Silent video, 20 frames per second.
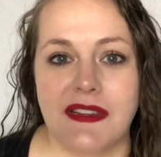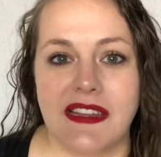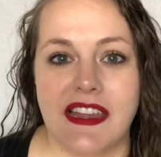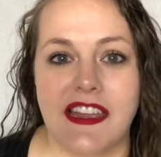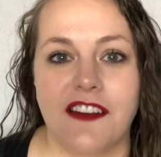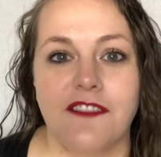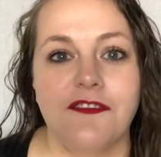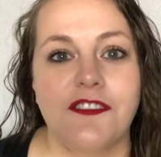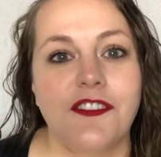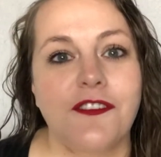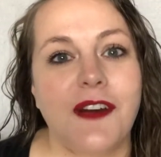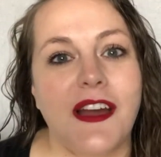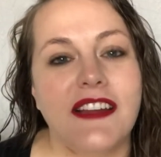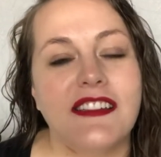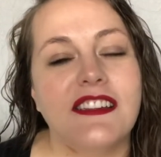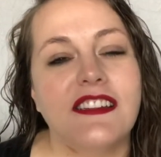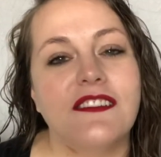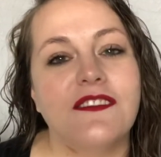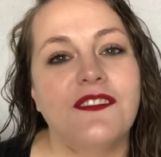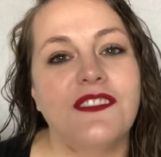here real quick
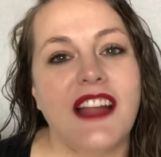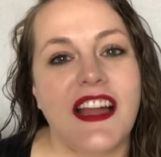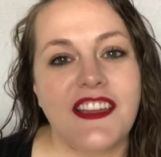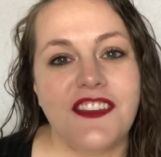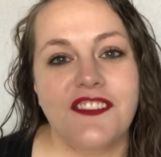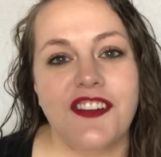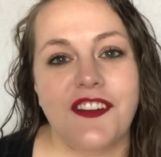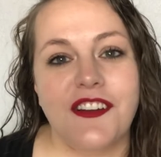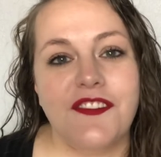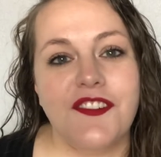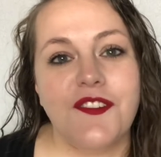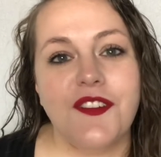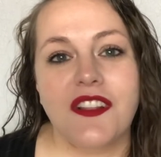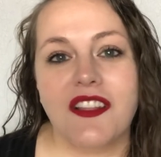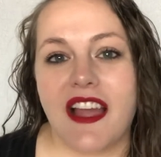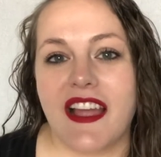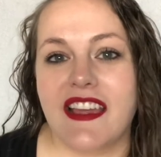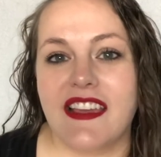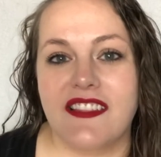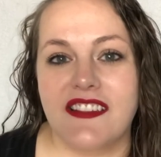to let you know if you are
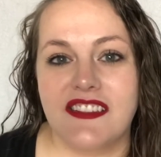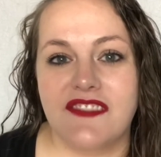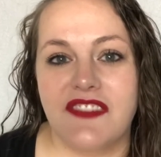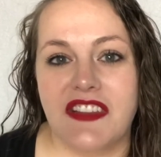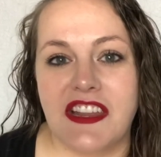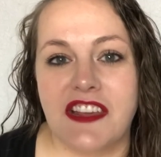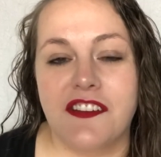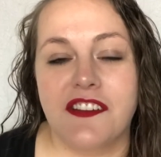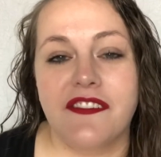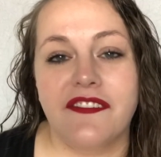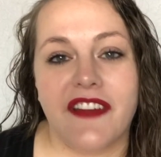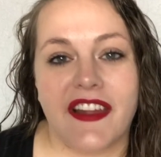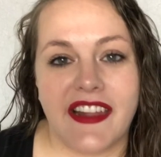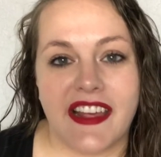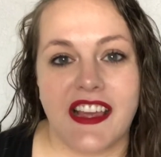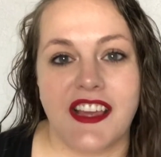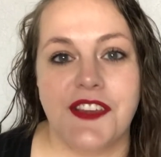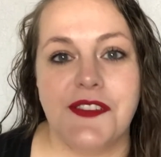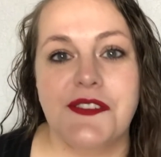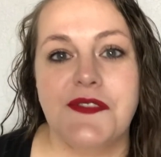liking this video and finding
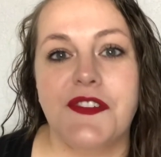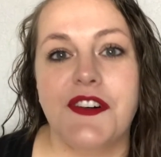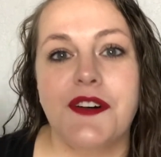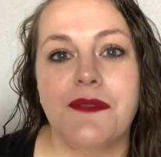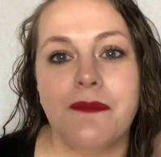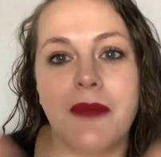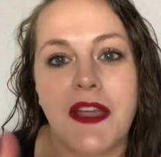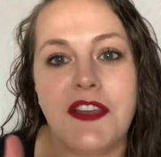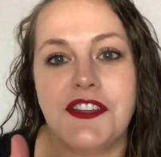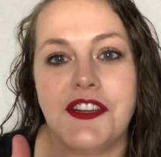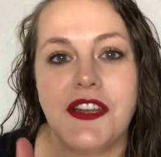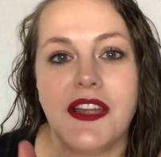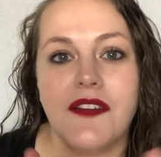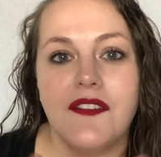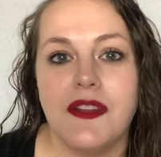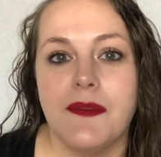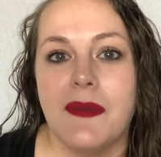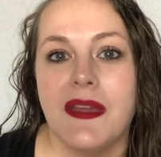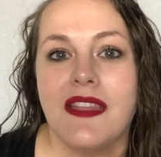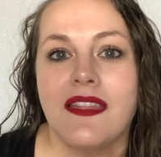it useful, make sure you give
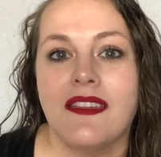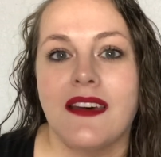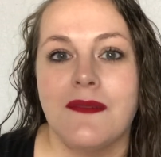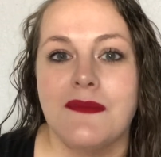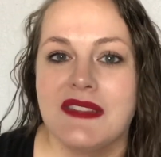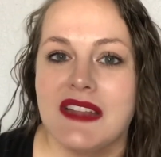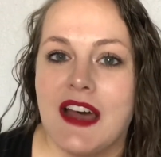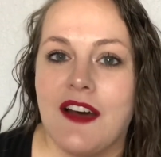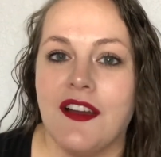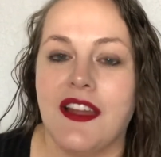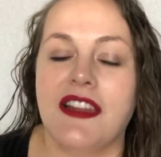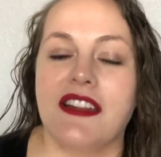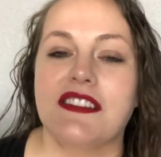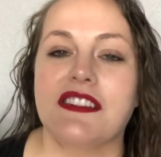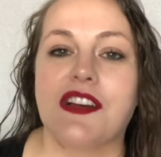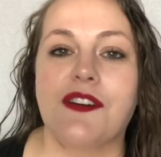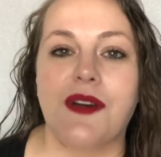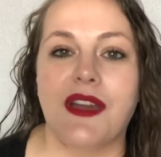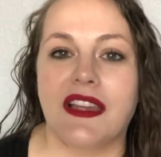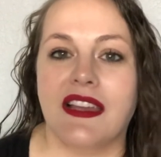it a big thumbs out. It is a
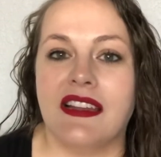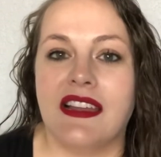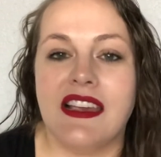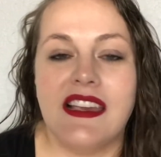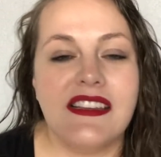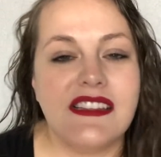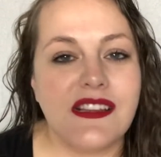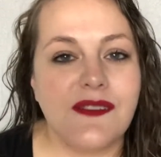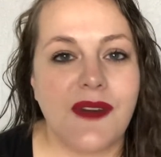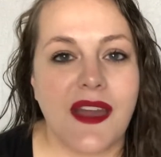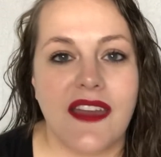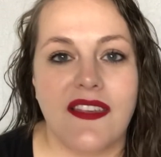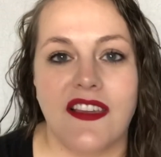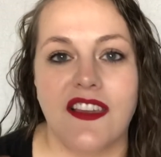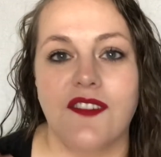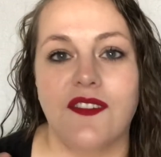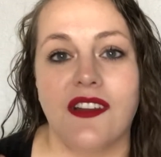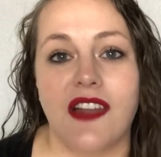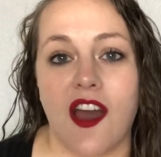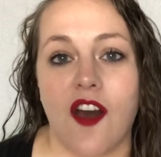quick and easy way that
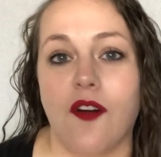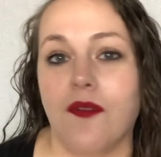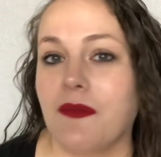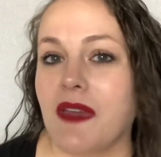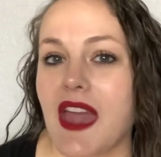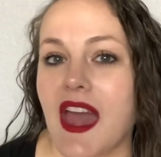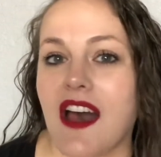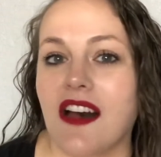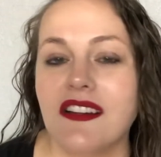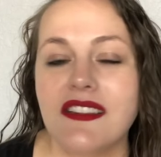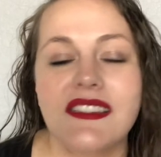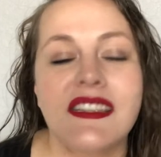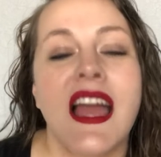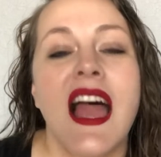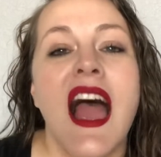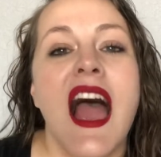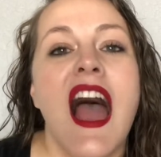you can help me out.